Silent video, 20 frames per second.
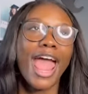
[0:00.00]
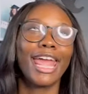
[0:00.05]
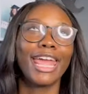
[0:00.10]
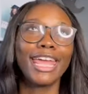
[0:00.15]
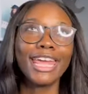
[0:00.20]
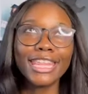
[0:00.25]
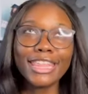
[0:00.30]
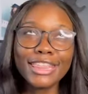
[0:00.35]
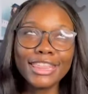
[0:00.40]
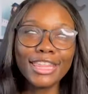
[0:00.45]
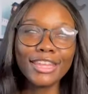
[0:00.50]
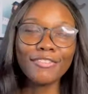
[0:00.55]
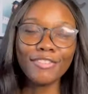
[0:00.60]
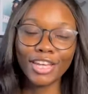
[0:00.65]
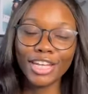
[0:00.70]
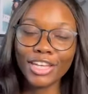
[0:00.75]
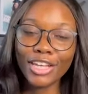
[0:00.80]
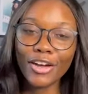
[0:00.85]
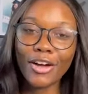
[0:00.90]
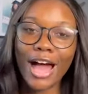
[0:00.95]
In the
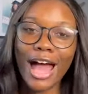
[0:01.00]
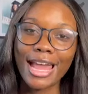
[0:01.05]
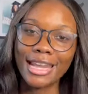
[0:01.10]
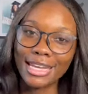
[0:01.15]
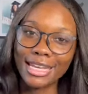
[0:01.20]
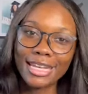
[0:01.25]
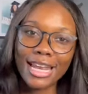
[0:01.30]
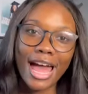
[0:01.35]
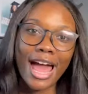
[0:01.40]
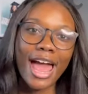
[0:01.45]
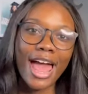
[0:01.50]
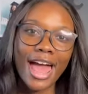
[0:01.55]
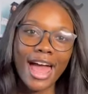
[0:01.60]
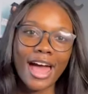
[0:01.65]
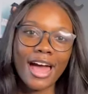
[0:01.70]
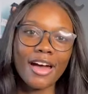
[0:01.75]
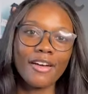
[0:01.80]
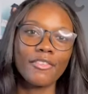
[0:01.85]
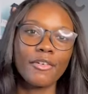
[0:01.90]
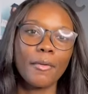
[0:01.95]
video, I did not
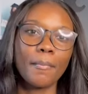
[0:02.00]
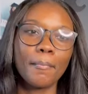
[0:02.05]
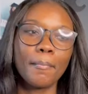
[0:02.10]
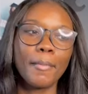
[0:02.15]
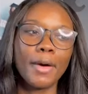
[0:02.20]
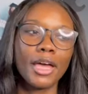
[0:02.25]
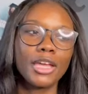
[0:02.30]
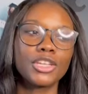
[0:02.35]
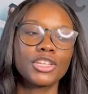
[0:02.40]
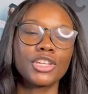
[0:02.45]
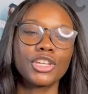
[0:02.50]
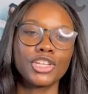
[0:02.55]
have much